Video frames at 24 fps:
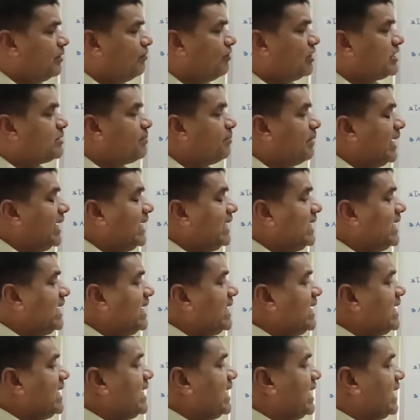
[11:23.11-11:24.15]
was
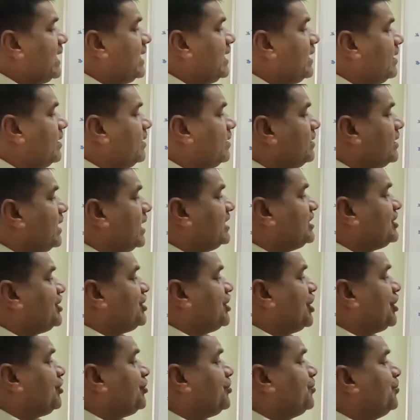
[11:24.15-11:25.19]
mainly the
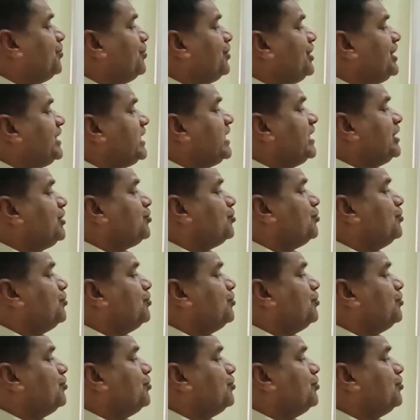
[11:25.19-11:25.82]
security